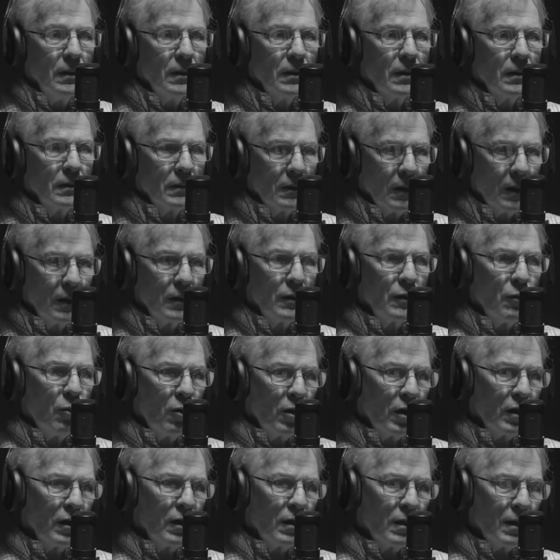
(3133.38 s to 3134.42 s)
Okay, you
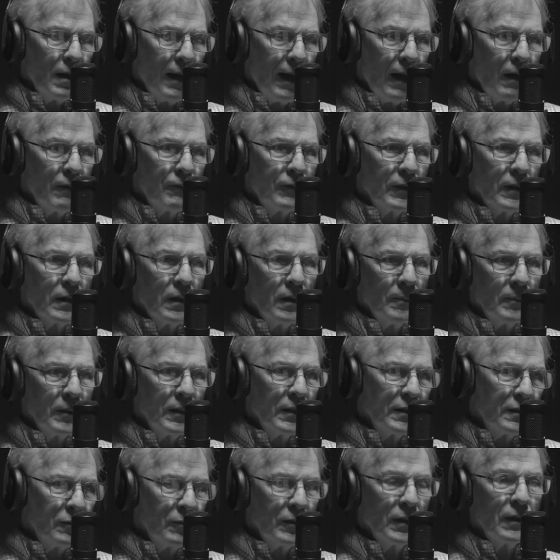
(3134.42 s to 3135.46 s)
want to go to Alpha
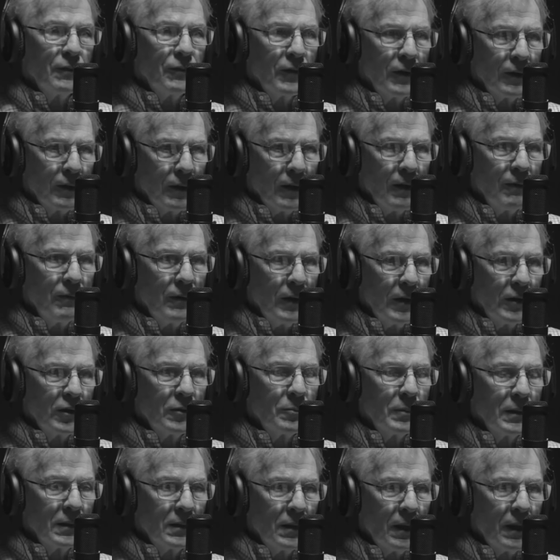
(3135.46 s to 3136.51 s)
Company, 25th
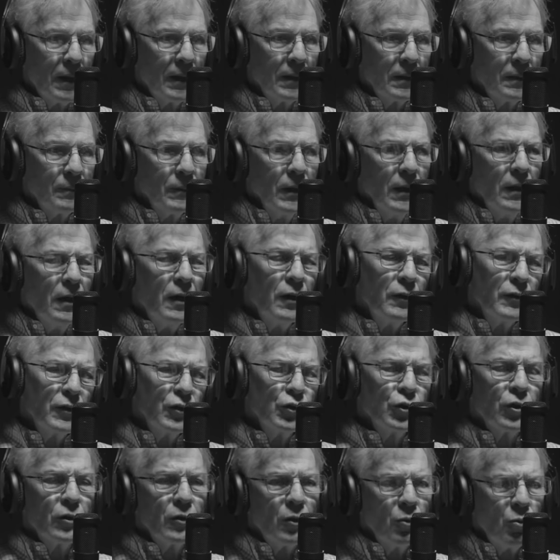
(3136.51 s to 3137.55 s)
Aviation Battalion? Oh, the
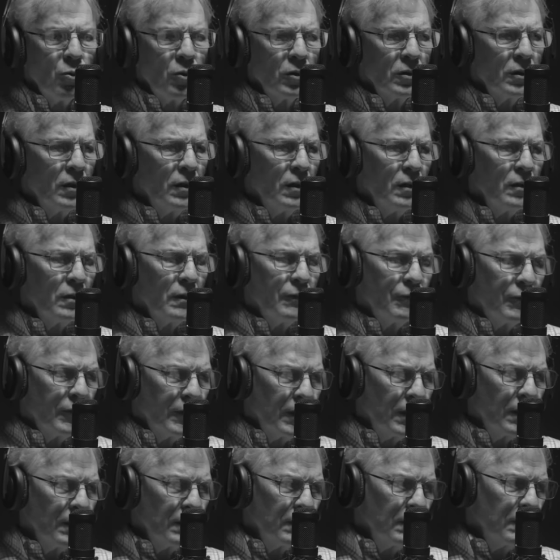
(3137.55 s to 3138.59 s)
general wanted to know if
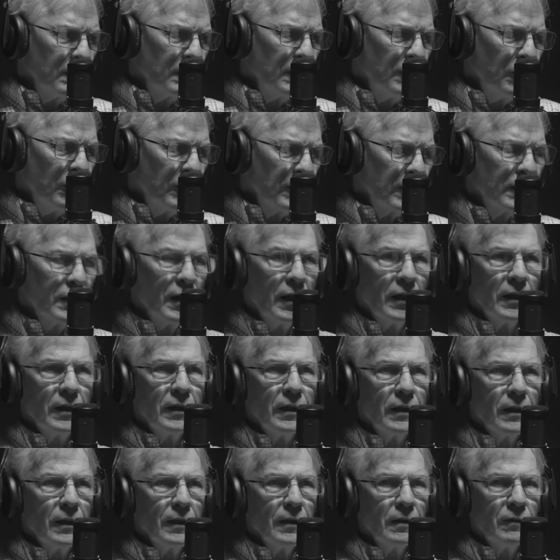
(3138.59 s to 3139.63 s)
you want to take
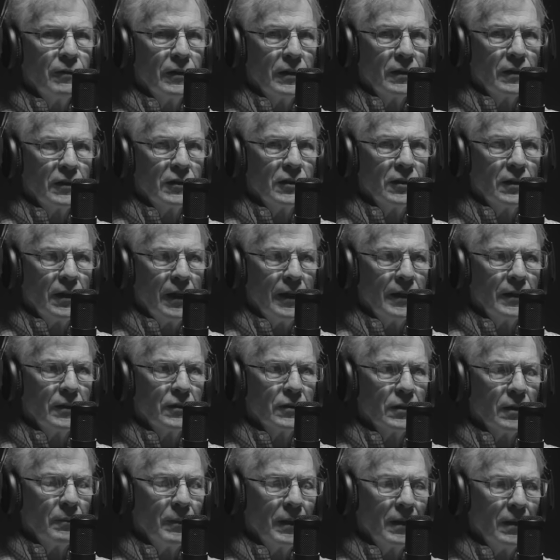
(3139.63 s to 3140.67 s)
any leave in the
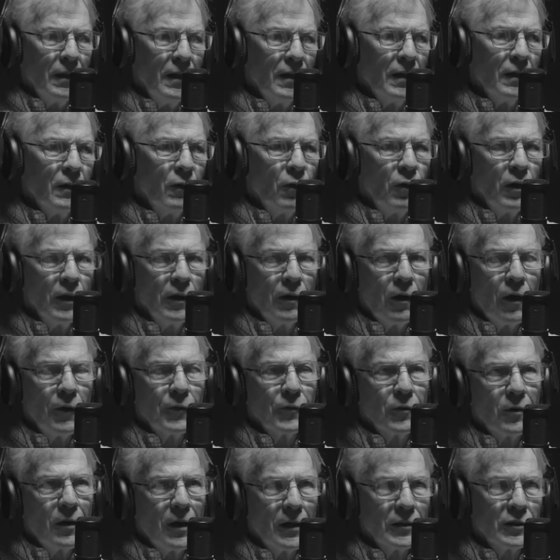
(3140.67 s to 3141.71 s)
States. I mean, he can only
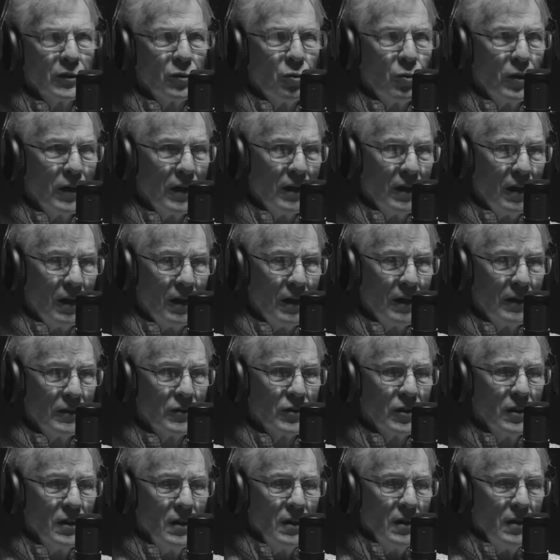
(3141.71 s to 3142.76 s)
authorize 20
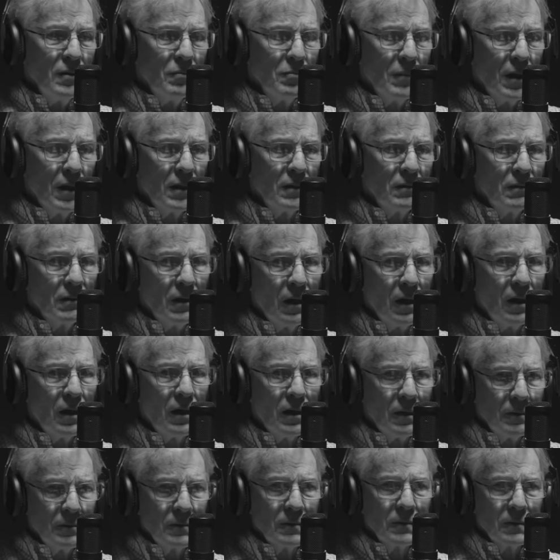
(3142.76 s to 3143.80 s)
days. But
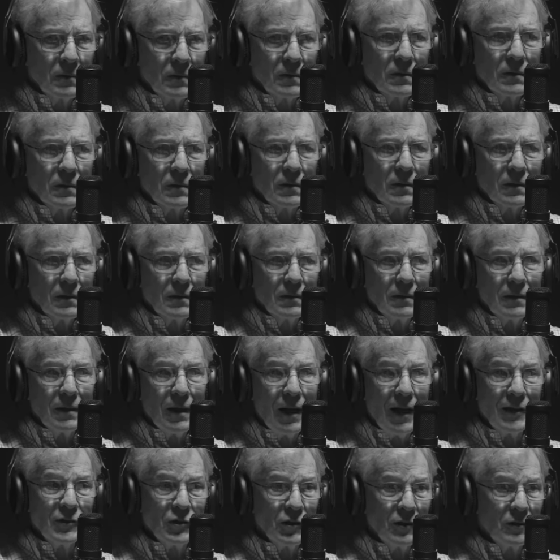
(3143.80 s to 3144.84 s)

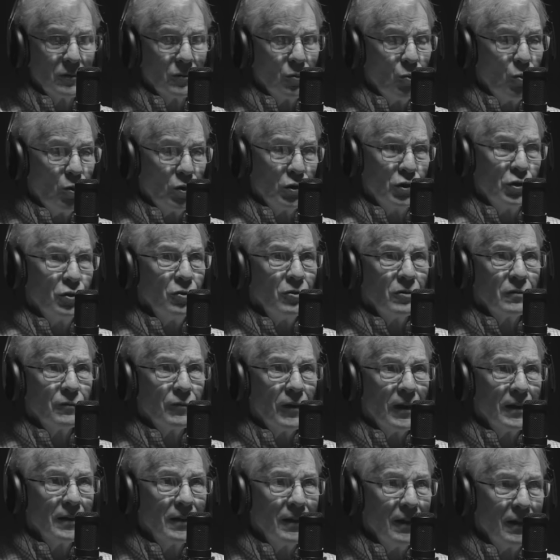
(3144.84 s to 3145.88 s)
I said, well, sure, if
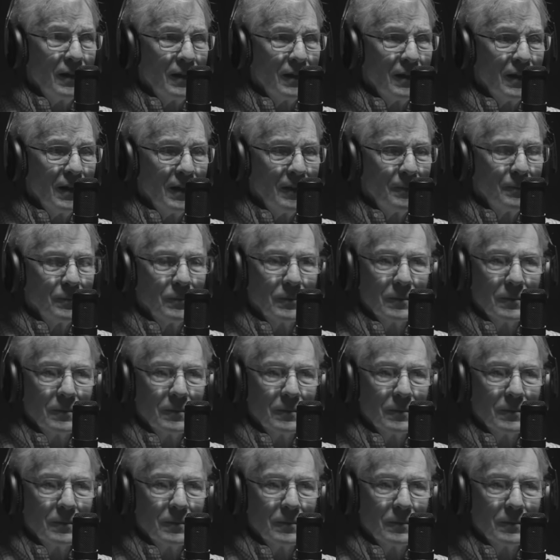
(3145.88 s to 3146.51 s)
I can get that.